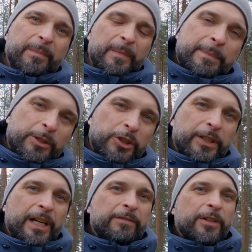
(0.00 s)

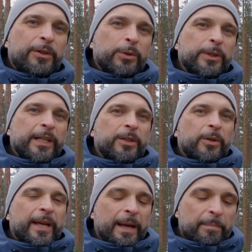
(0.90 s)
especially after you've done
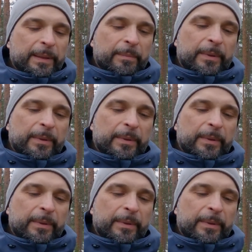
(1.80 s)
your camping,